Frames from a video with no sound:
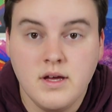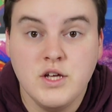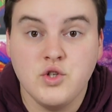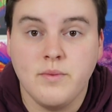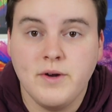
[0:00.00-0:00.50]

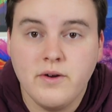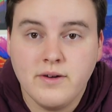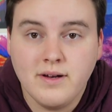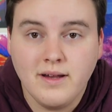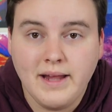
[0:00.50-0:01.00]
So I
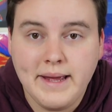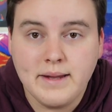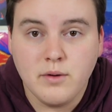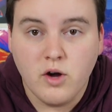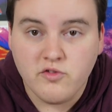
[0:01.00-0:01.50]
pre-ordered the
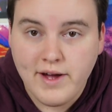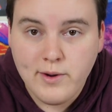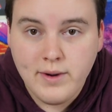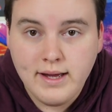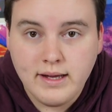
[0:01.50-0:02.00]
Lite right
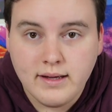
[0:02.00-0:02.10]
away,